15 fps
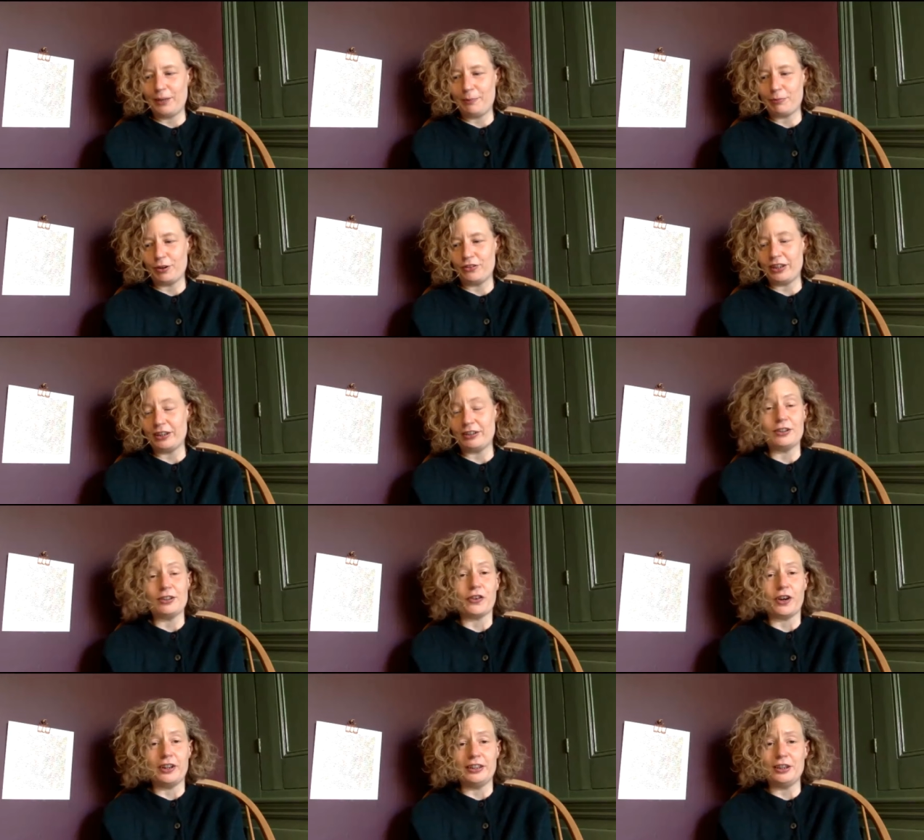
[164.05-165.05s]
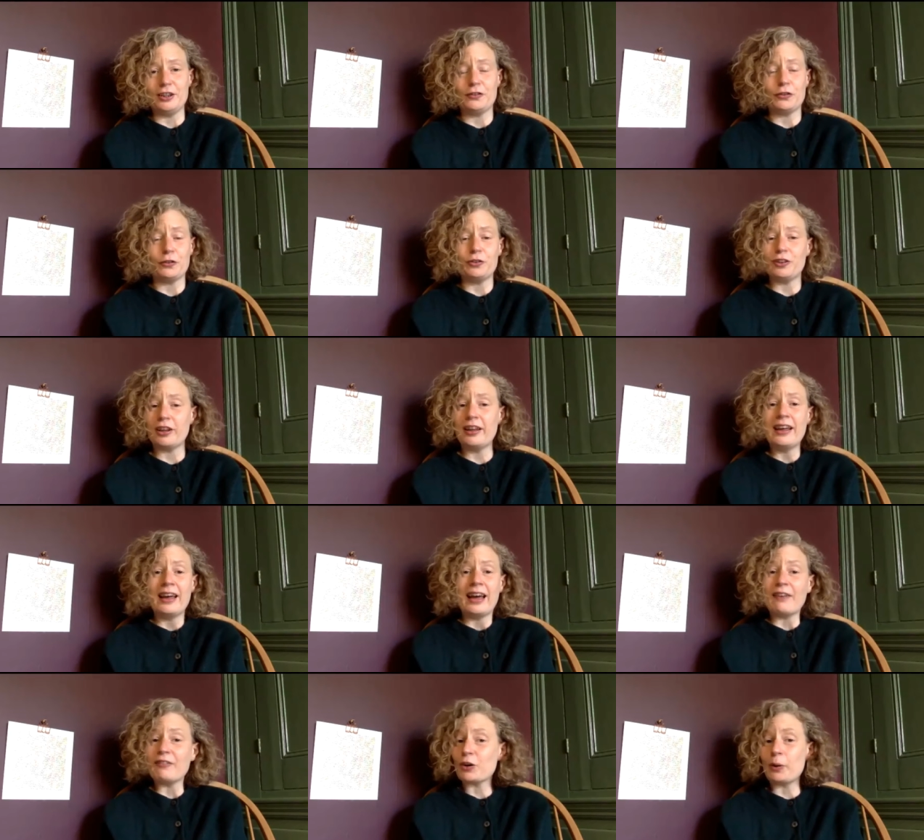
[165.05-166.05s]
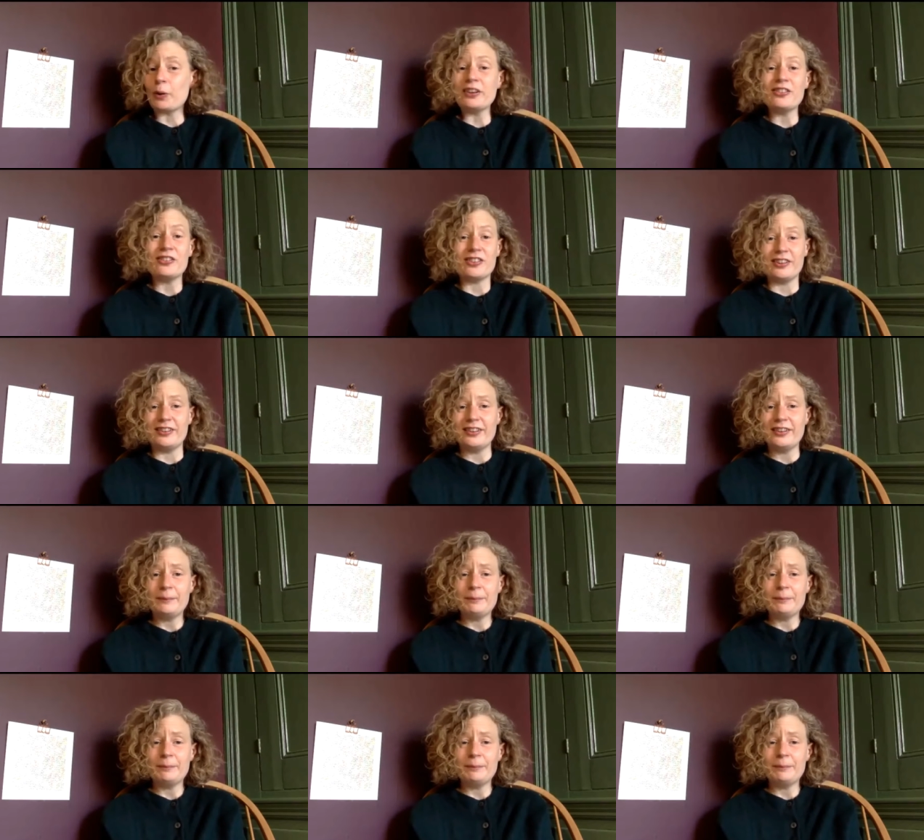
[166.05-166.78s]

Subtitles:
project and to find it useful is to have a question,